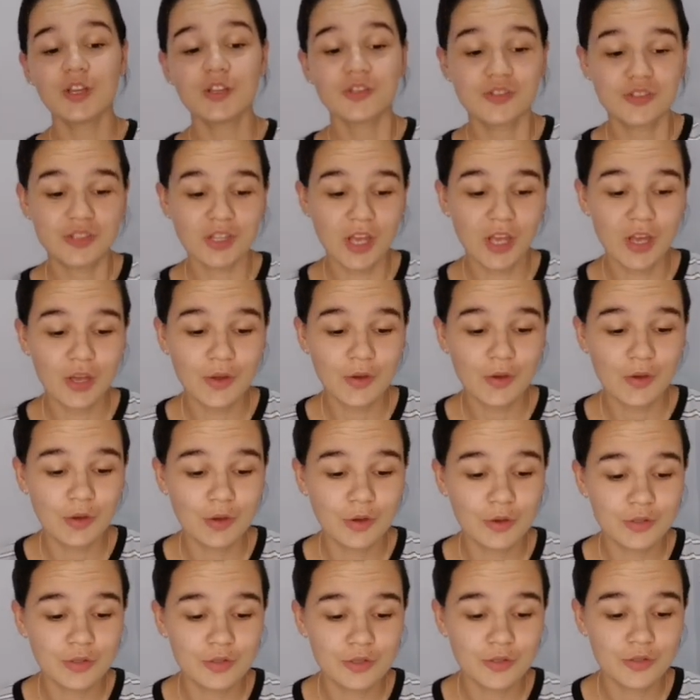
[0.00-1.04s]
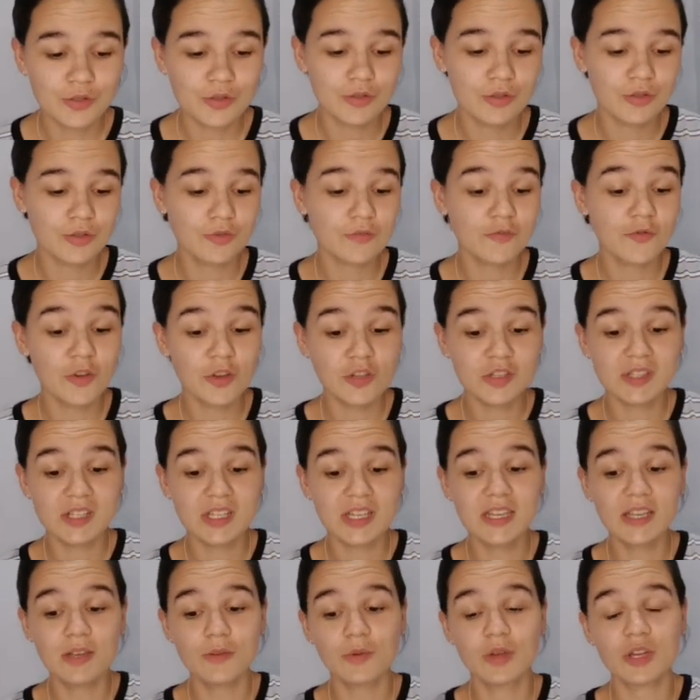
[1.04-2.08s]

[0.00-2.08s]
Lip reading: So firstly,